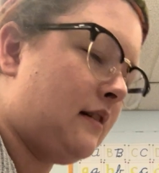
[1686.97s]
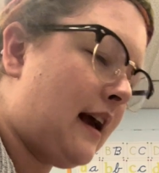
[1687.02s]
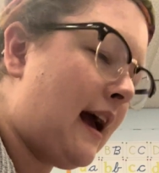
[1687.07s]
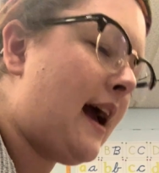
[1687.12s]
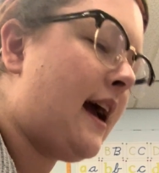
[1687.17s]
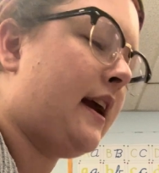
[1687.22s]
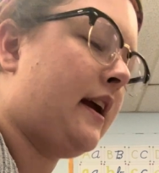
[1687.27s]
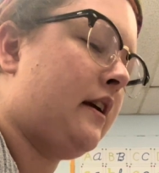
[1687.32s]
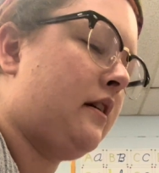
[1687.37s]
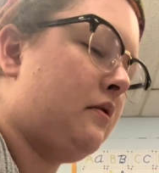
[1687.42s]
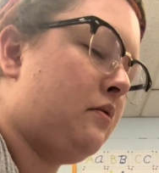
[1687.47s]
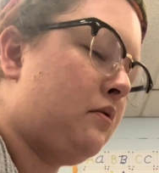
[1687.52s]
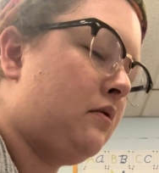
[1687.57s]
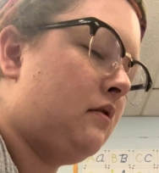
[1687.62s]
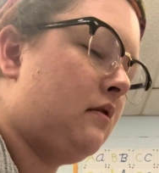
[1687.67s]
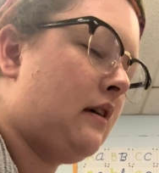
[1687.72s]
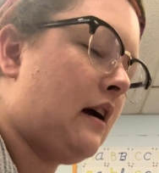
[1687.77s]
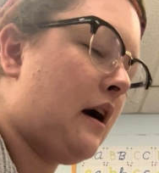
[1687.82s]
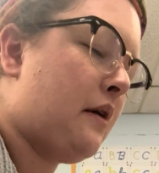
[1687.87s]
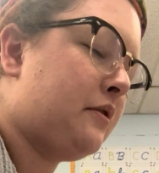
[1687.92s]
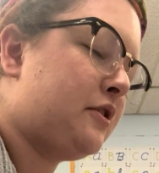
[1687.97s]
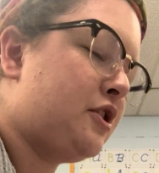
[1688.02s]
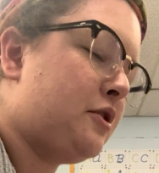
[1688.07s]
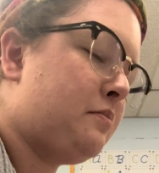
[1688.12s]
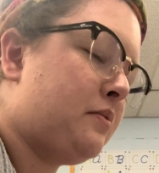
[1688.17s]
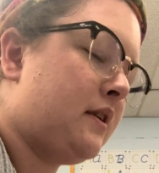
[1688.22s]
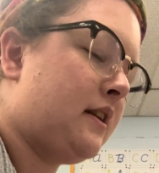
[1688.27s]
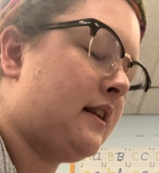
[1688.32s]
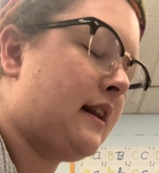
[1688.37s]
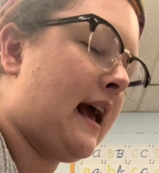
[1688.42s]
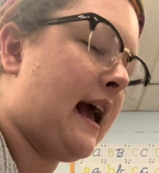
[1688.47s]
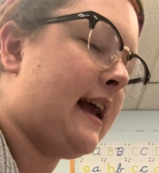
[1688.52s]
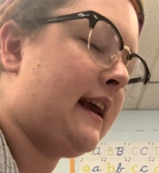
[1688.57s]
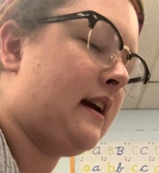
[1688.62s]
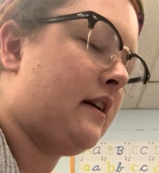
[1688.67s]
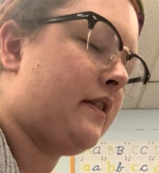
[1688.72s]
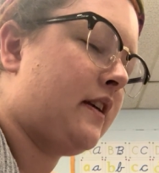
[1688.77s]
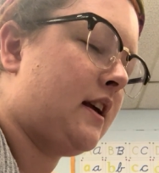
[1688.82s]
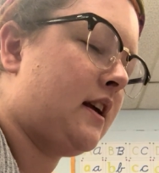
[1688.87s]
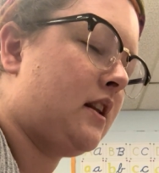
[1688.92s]
A. How would you put an A
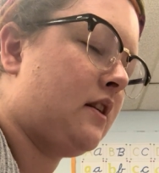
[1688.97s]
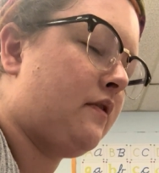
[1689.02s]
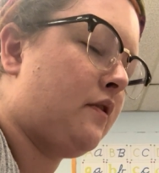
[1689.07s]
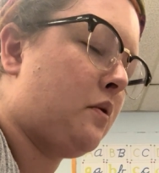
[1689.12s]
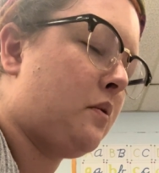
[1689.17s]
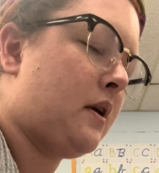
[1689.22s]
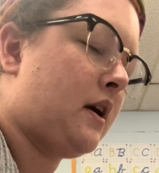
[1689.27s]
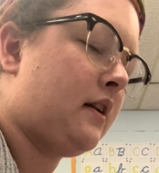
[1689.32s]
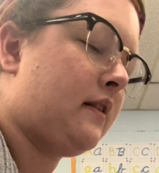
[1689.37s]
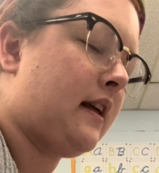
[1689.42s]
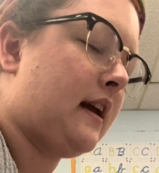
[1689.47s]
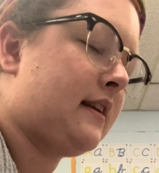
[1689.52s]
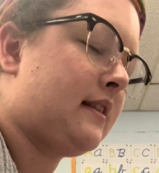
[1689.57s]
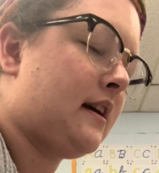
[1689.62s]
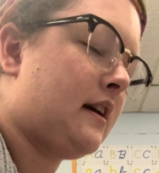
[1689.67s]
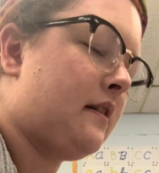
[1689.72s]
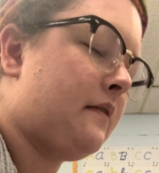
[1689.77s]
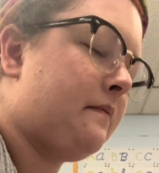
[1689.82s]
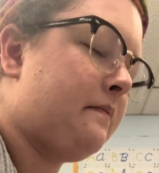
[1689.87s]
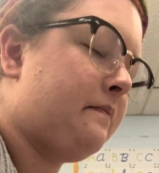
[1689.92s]
at the end of a word like that?